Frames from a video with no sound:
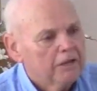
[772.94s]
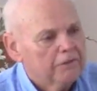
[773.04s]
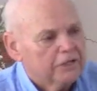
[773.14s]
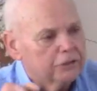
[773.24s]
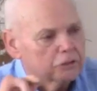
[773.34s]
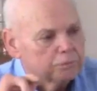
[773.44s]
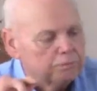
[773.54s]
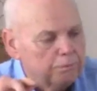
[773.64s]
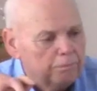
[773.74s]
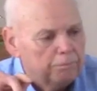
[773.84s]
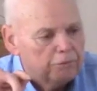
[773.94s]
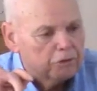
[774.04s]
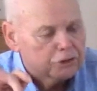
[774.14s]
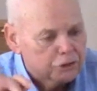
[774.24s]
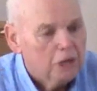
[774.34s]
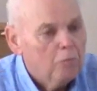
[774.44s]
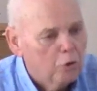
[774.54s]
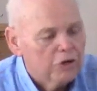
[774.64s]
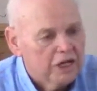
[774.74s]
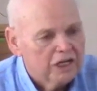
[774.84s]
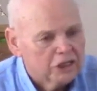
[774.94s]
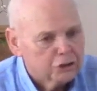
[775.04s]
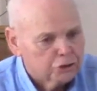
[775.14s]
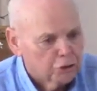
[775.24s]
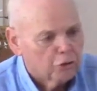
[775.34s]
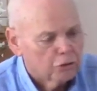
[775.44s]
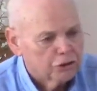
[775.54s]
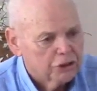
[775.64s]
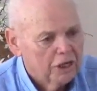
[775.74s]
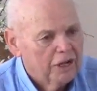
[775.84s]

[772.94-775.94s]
that there's there's someone in this church